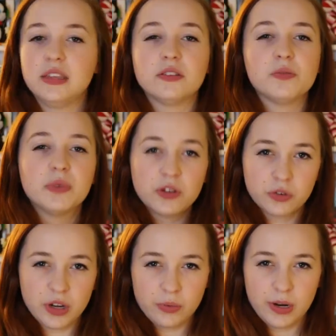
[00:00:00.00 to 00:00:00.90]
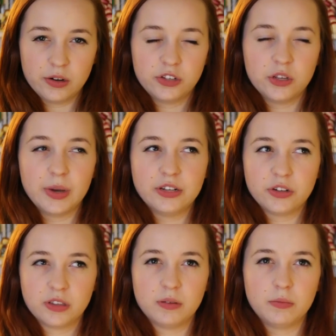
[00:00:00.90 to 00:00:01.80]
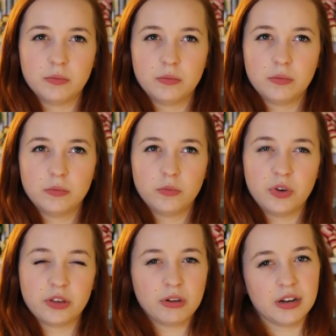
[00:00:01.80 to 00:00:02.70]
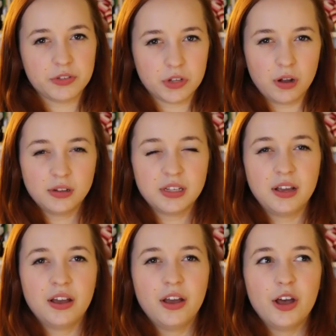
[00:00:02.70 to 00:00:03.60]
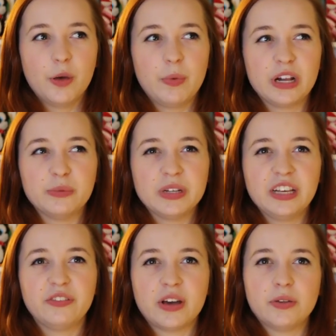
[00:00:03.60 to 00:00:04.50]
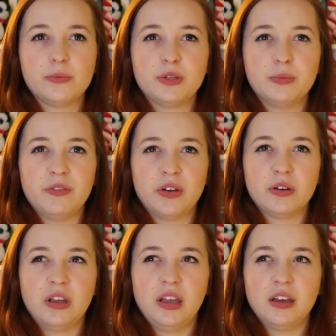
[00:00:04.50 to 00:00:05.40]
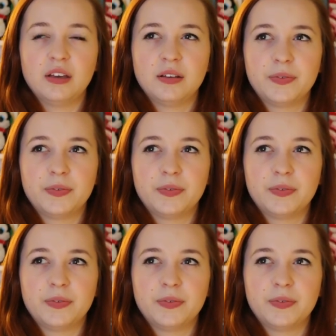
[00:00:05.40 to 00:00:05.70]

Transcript: these are middle grade readers, so I took them with a grain of salt, but I really found them to be very